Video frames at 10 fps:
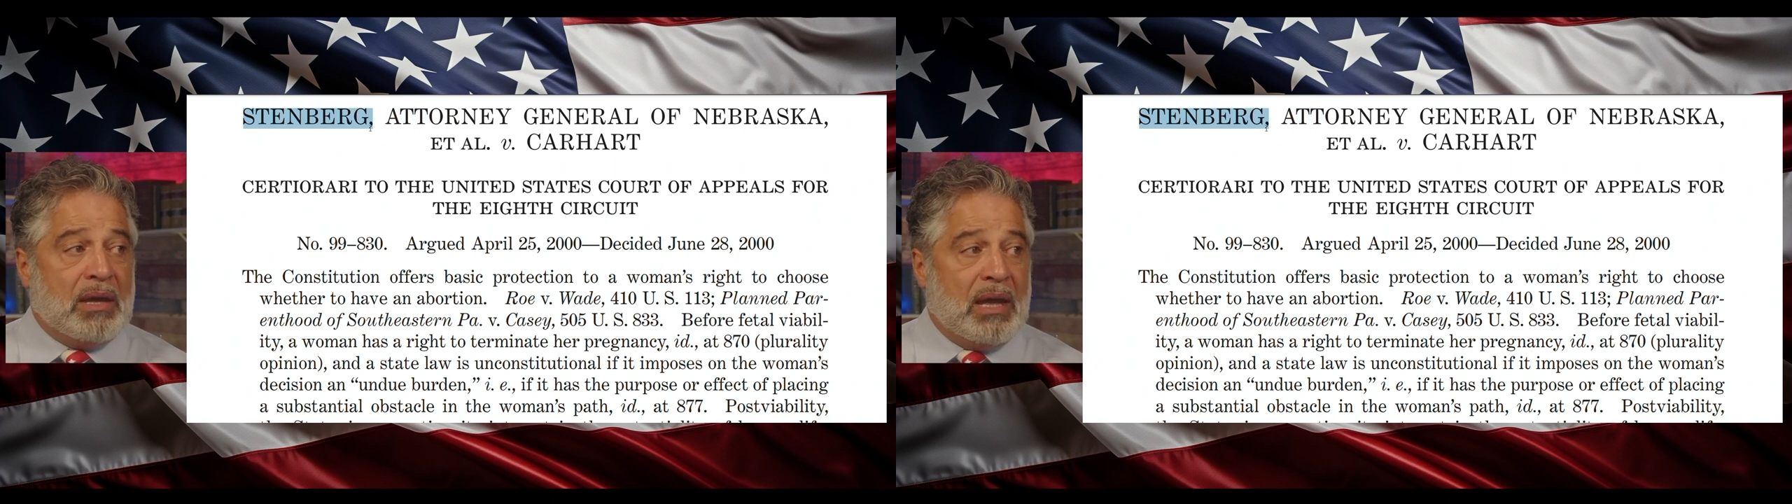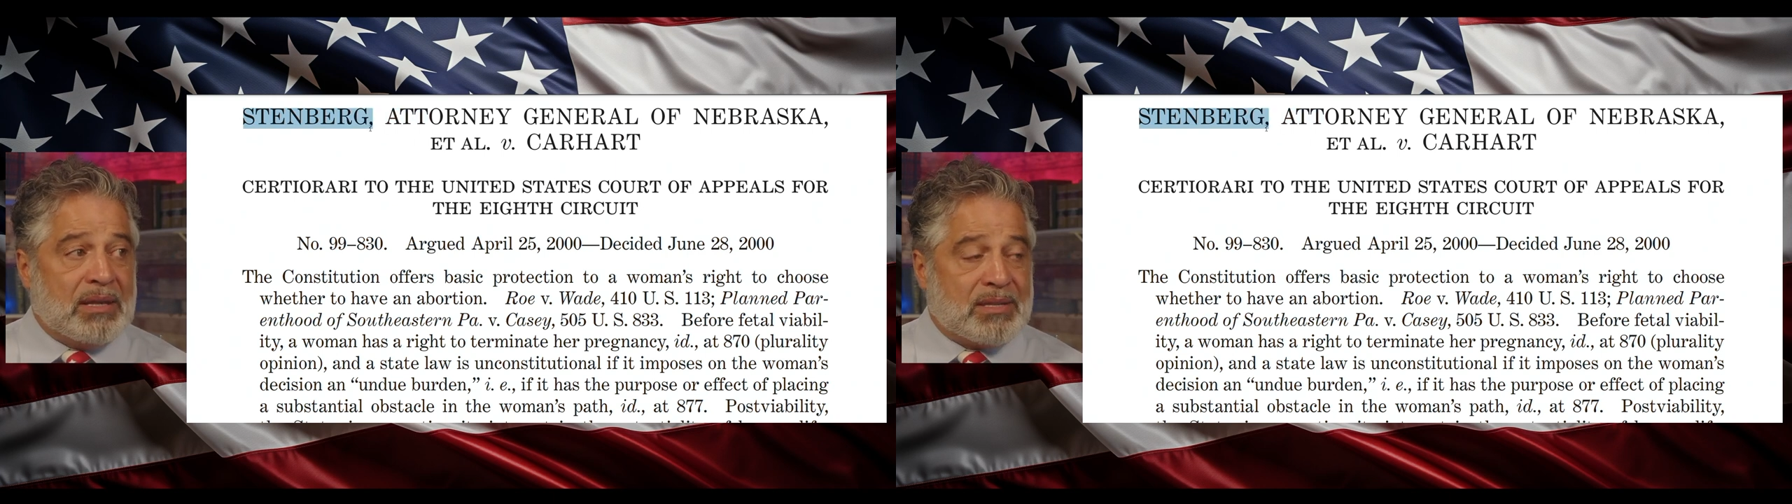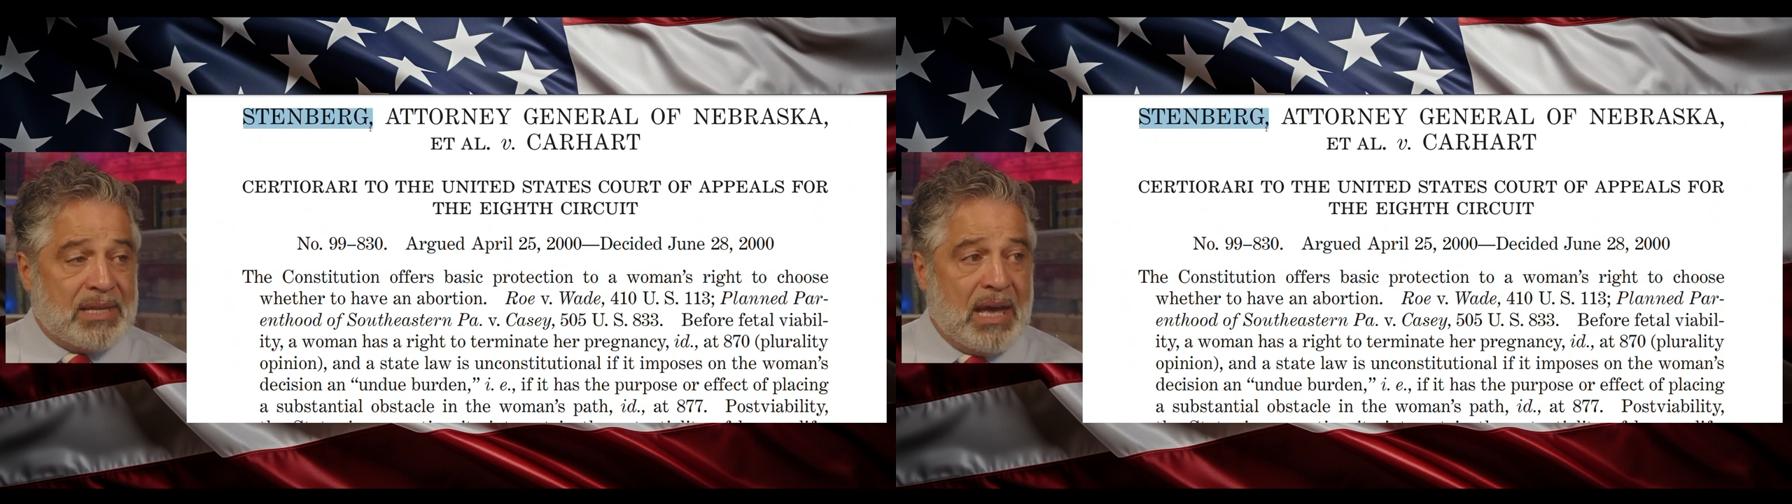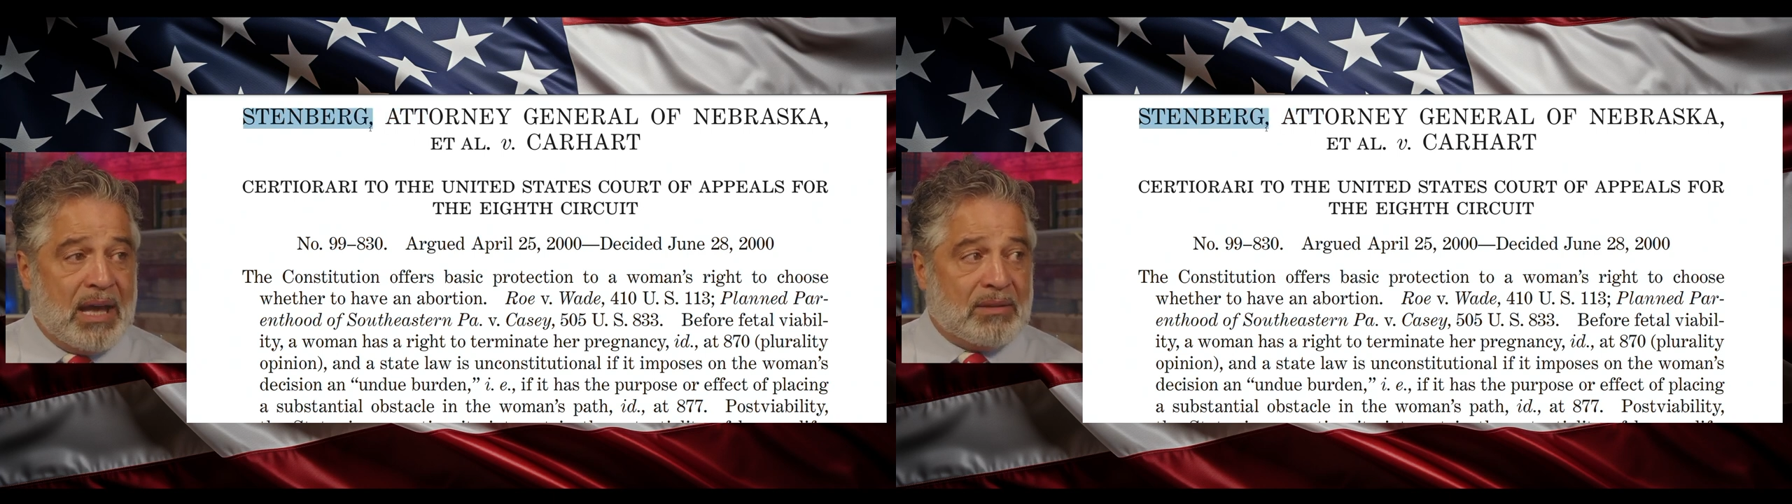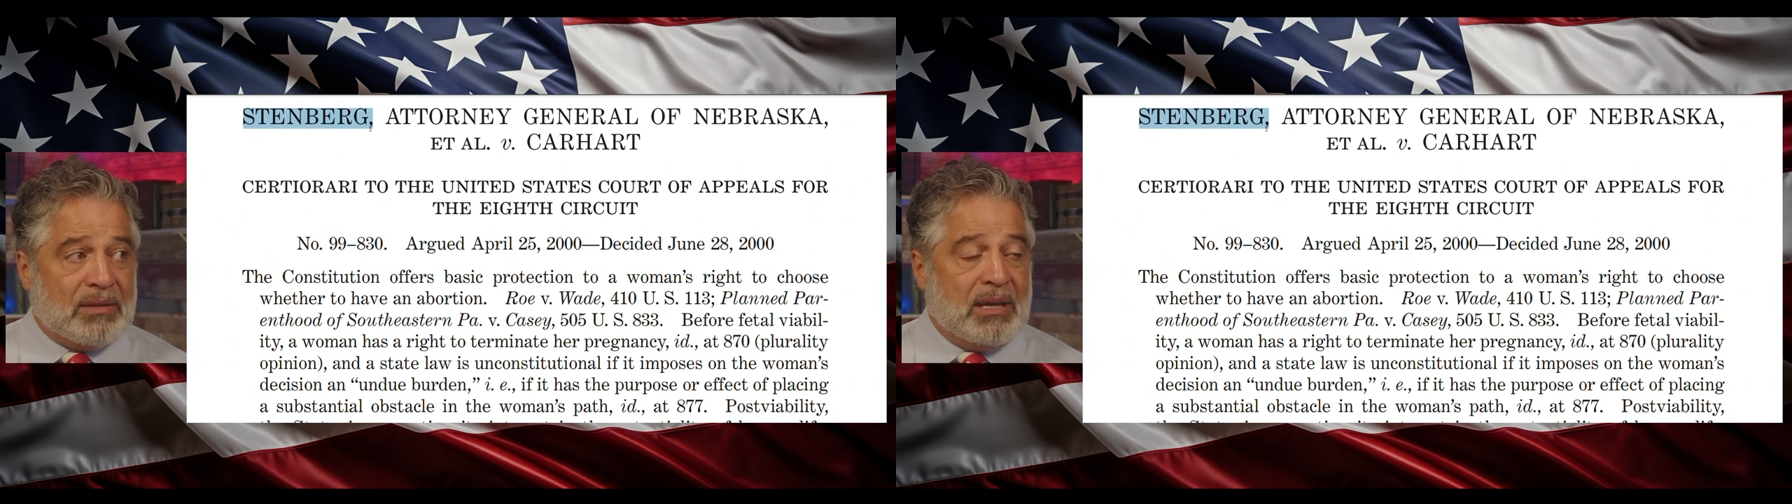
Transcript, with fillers: it said